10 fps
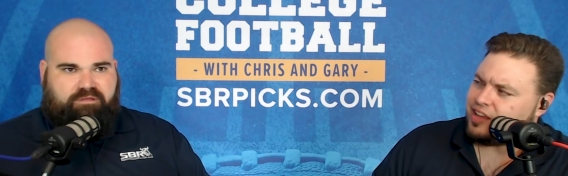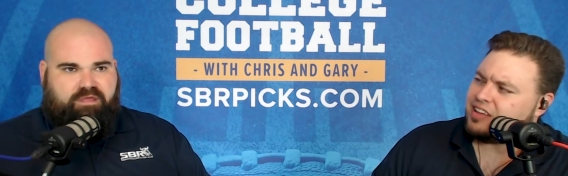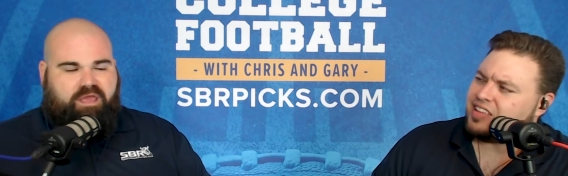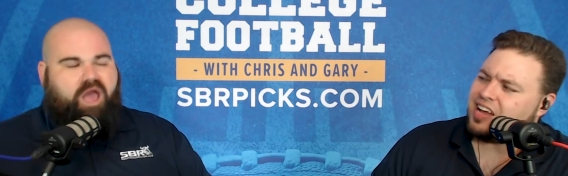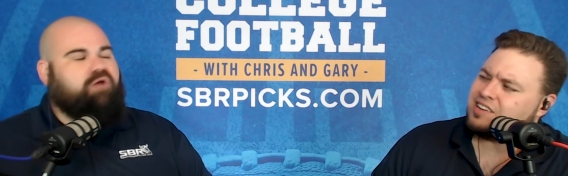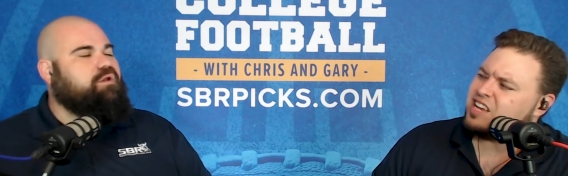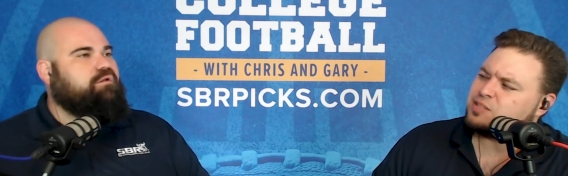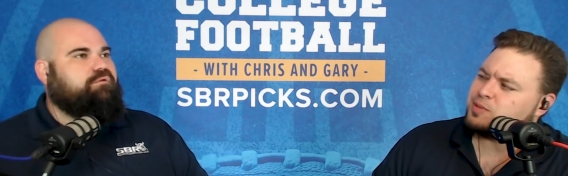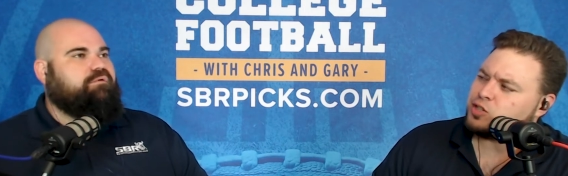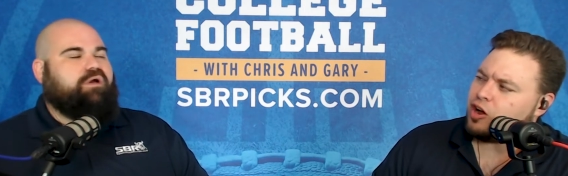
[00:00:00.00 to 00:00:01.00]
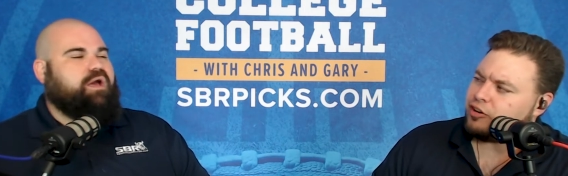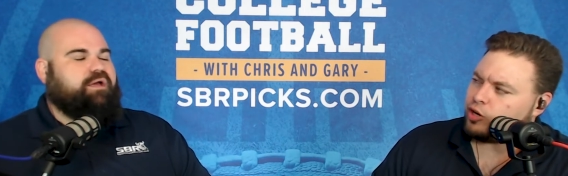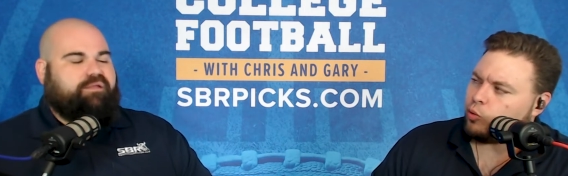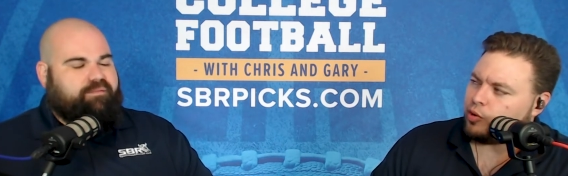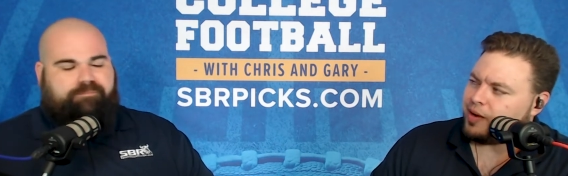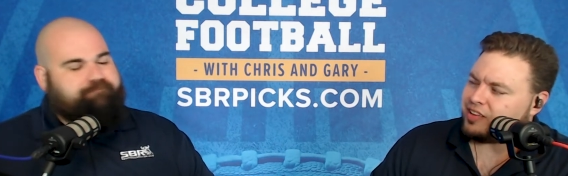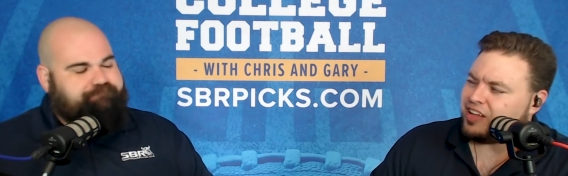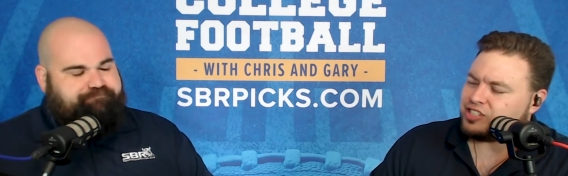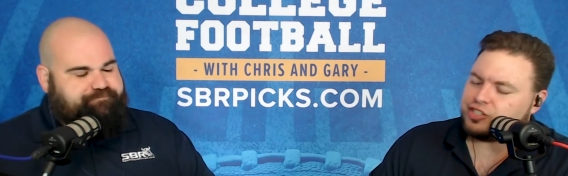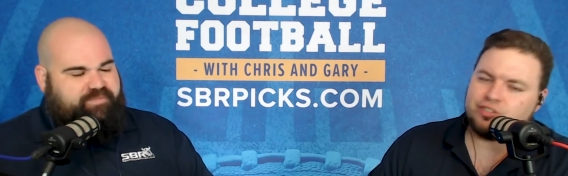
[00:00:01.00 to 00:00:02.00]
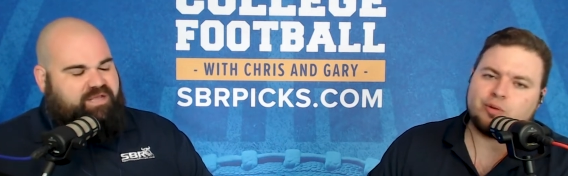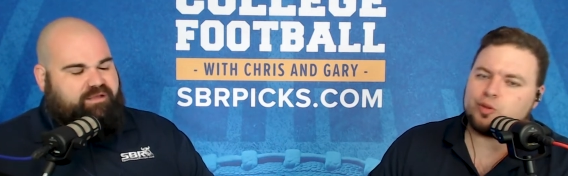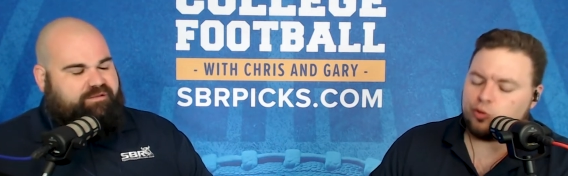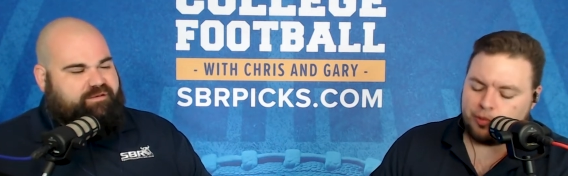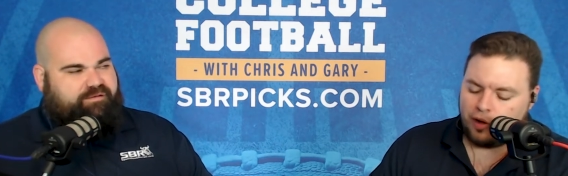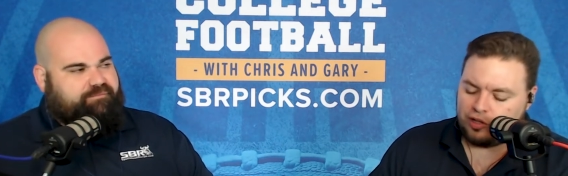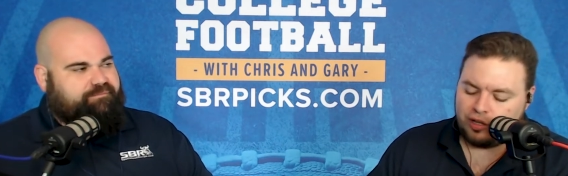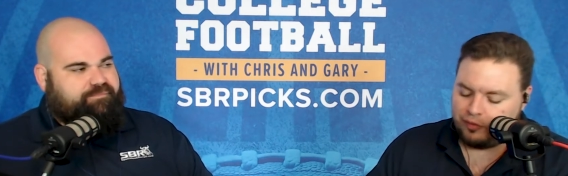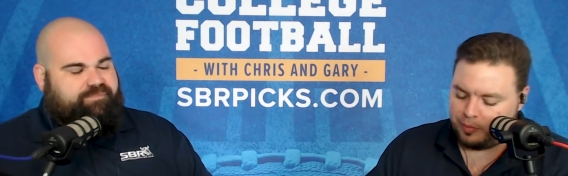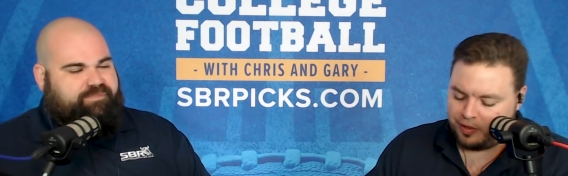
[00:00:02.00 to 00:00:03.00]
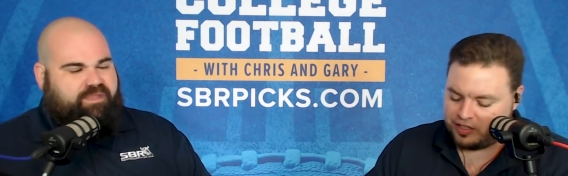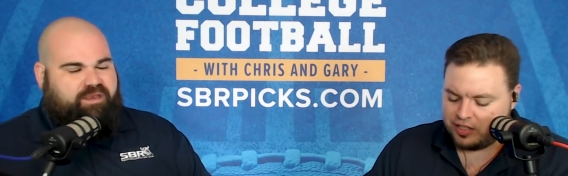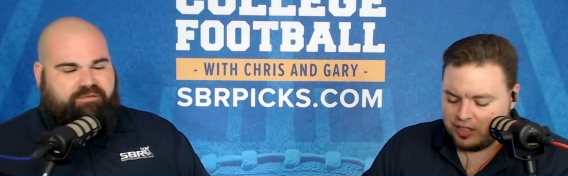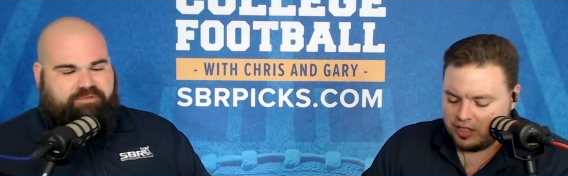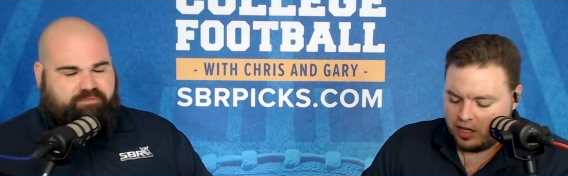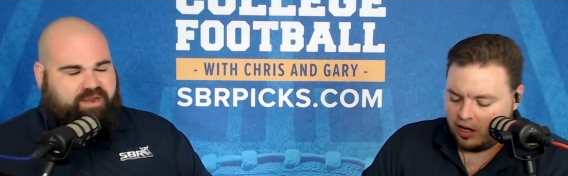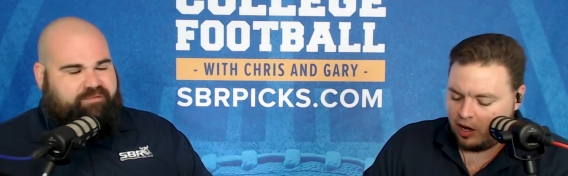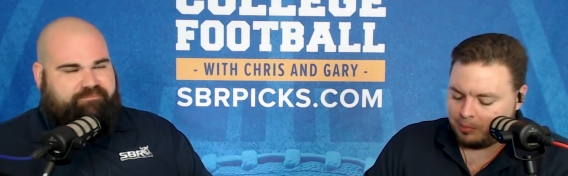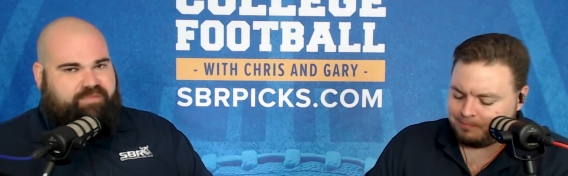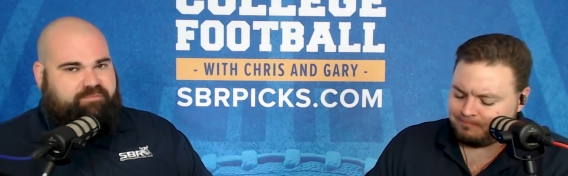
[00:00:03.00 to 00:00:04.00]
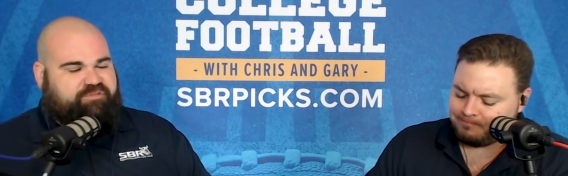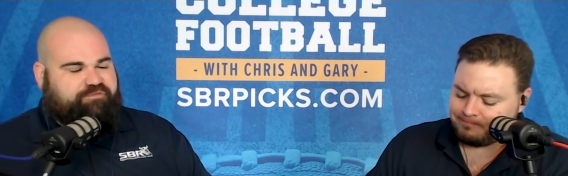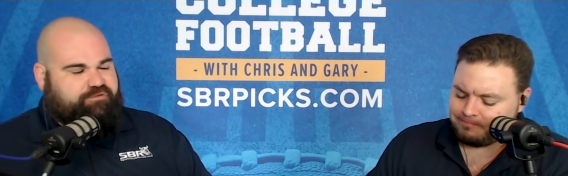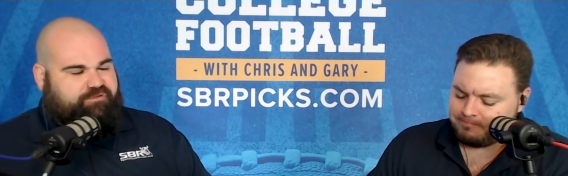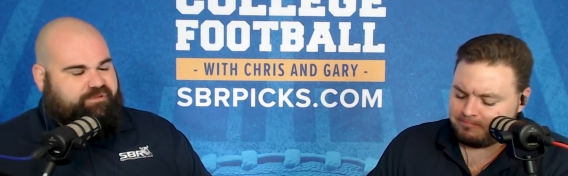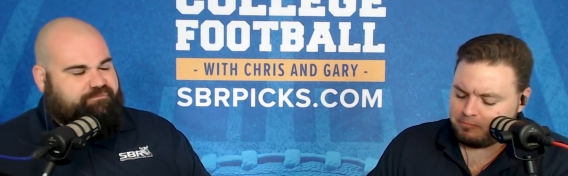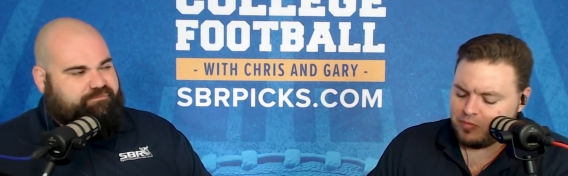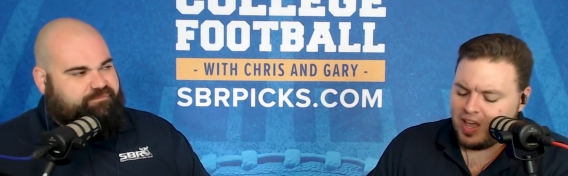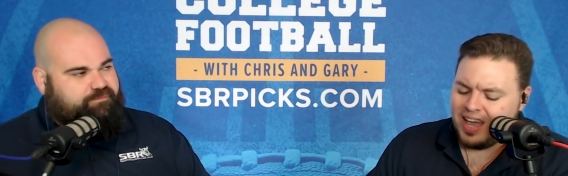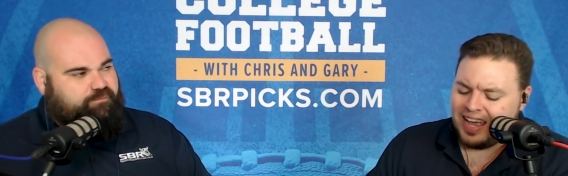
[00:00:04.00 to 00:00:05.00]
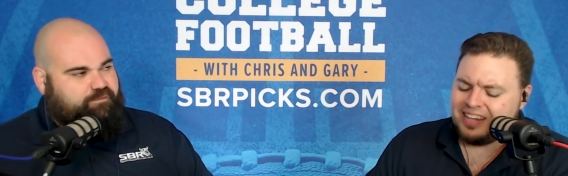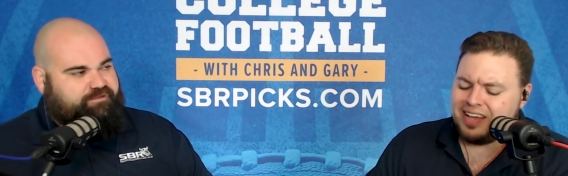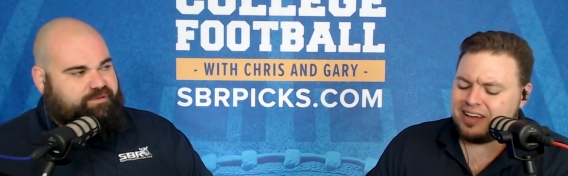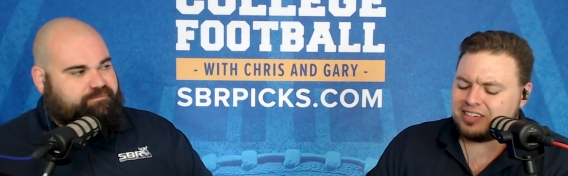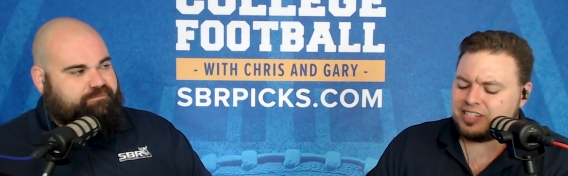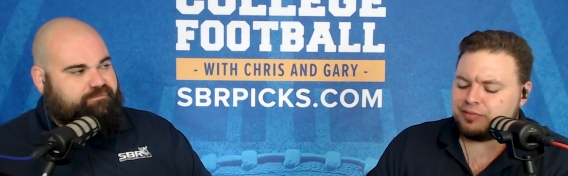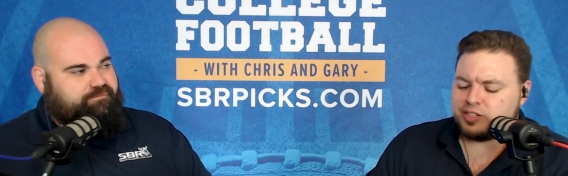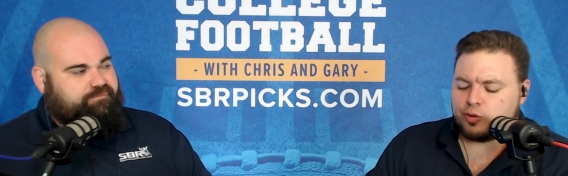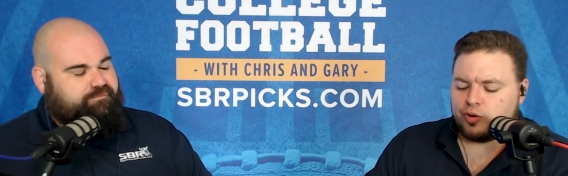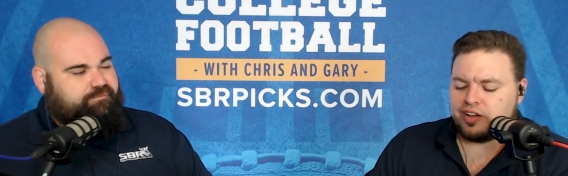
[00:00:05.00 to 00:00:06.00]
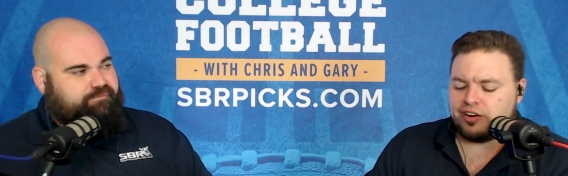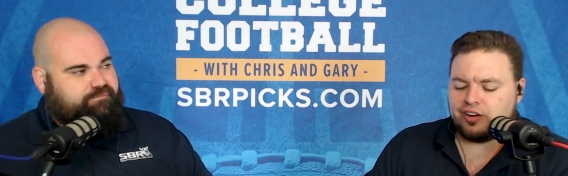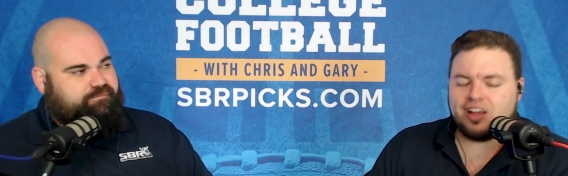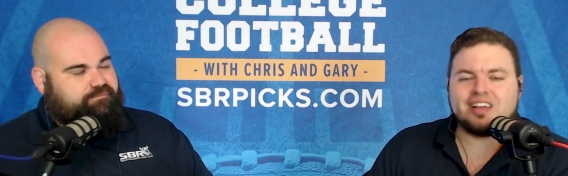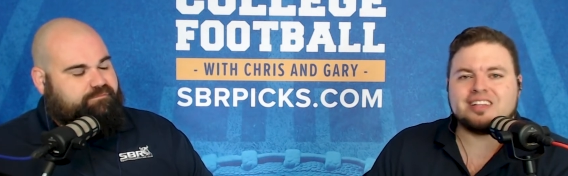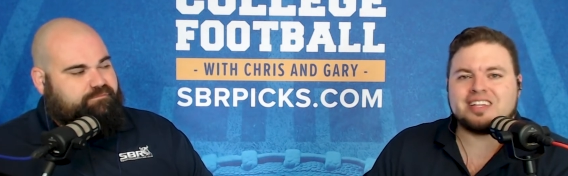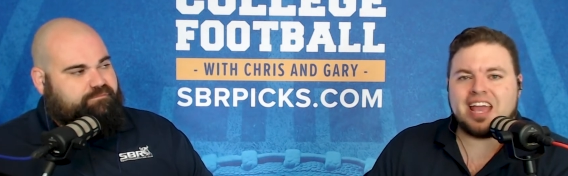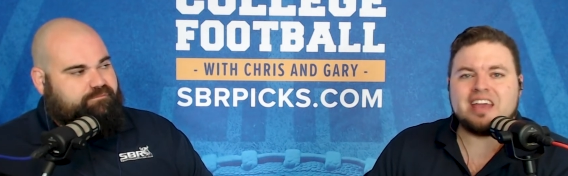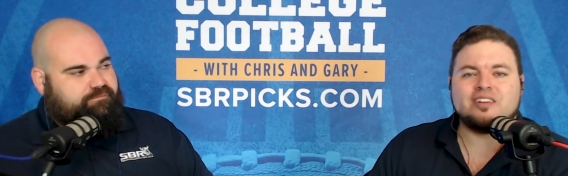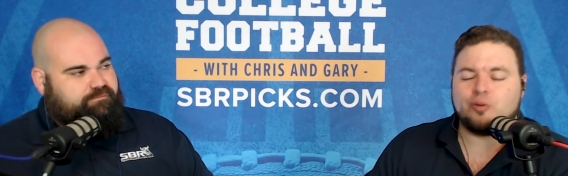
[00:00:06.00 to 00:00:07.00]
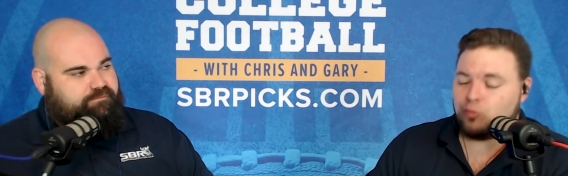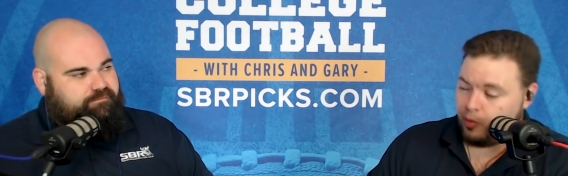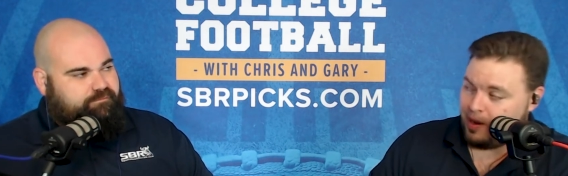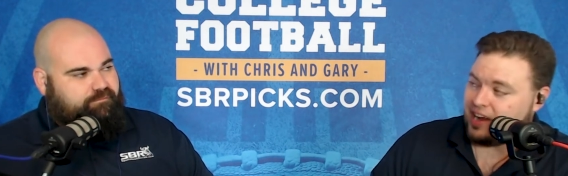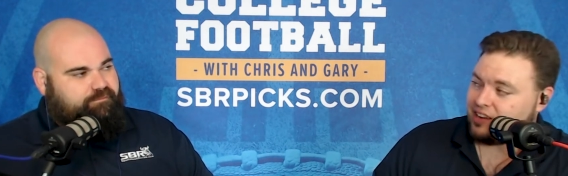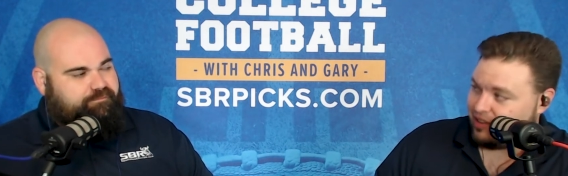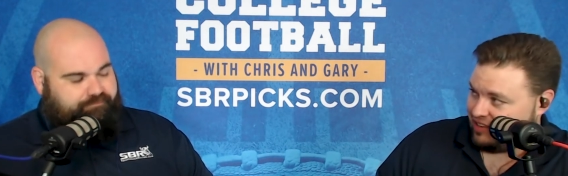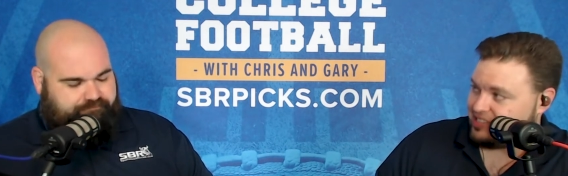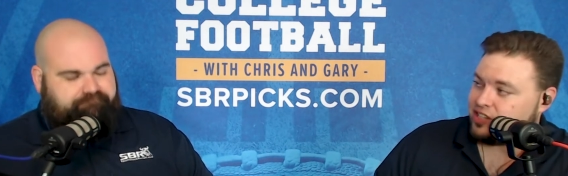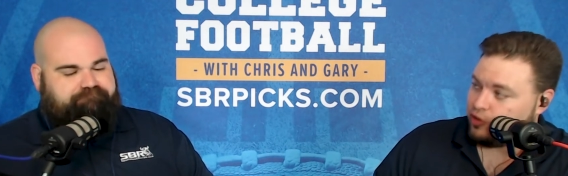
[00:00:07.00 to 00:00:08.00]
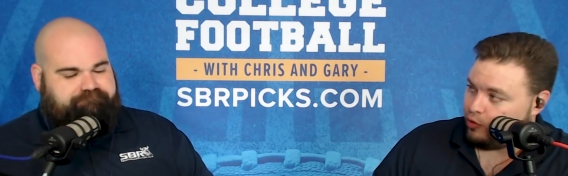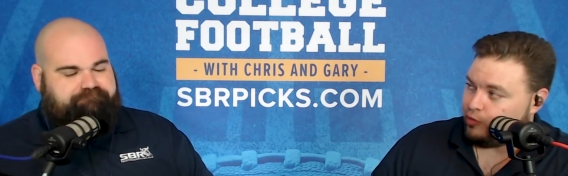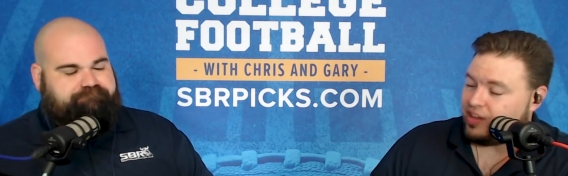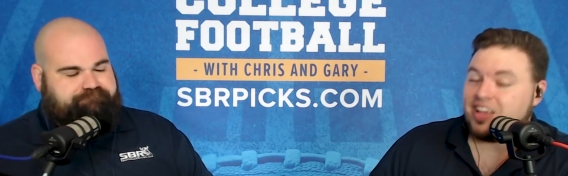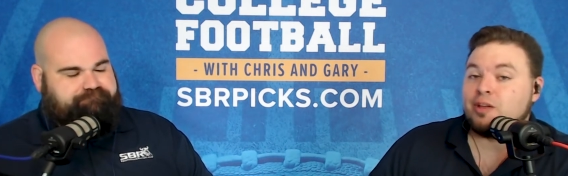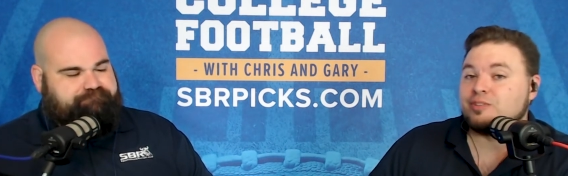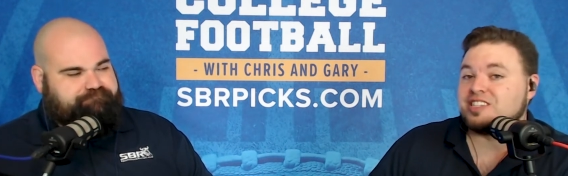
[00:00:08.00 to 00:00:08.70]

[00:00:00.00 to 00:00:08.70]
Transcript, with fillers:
Speaker 1: had Desmond Trotter at quarterback last year. They were throwing the ball all over the place. No, you're right. I'm confusing them. Indiana defensive coordinator Kane Womack is the dude. He was the